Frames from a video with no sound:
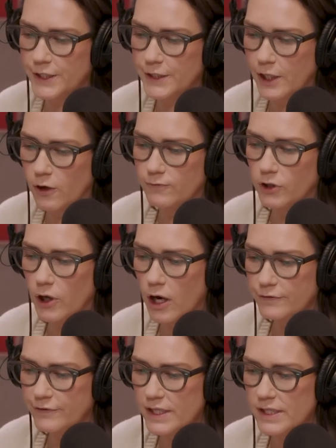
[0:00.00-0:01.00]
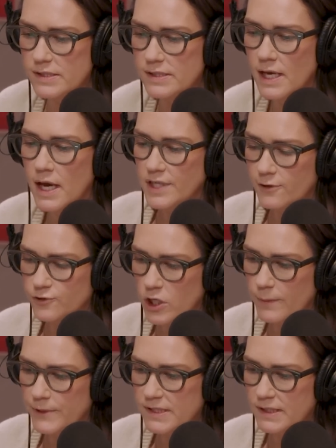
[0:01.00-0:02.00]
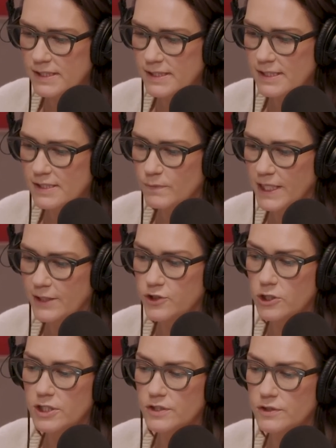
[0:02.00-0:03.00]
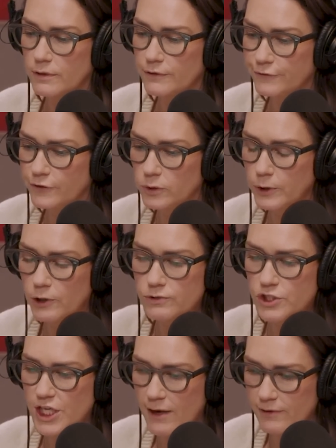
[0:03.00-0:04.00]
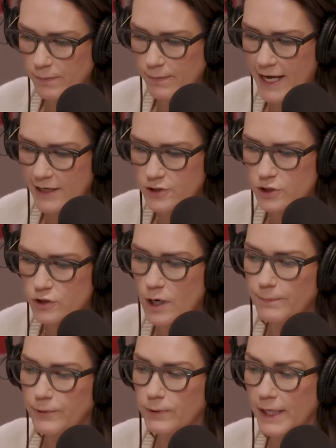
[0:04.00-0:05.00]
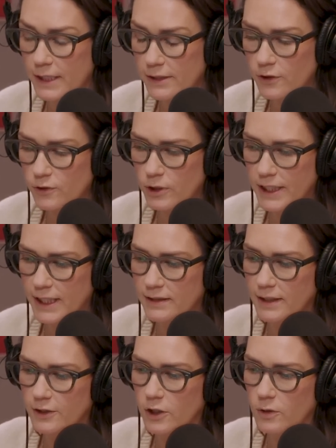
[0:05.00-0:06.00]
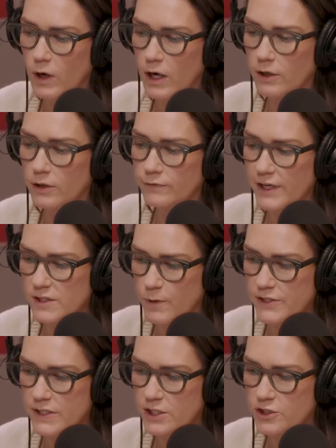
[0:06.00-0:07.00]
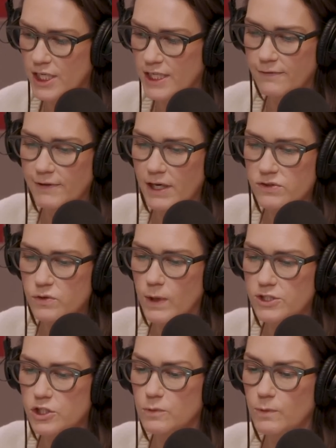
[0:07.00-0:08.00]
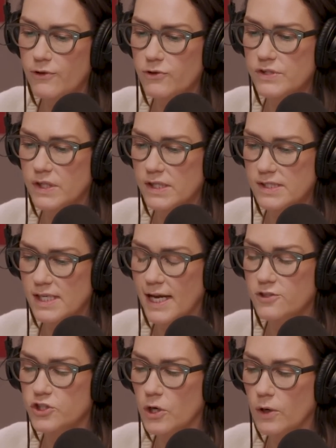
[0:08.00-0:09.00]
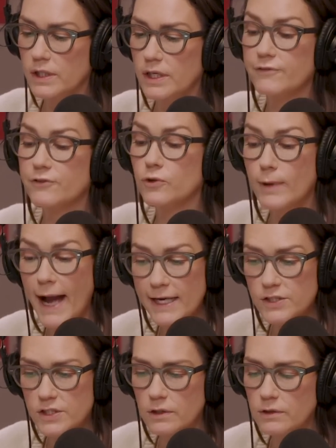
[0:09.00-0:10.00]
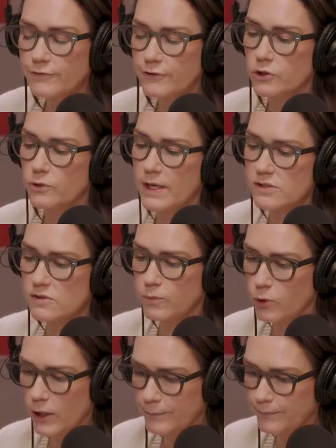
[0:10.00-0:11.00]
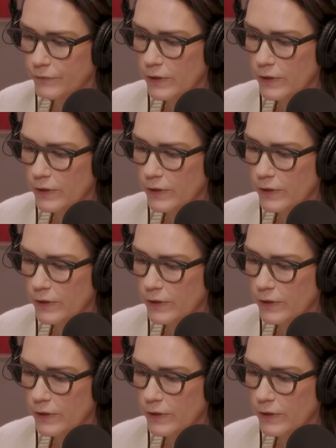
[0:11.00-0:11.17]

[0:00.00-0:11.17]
in the Oval Office. Donald Trump and Zelensky's meeting turned into a full-blown shouting match. Trump berated the Ukrainian leader while Vice President J.D. Vance questioned whether Zelensky had shown enough gratitude for U.S. support.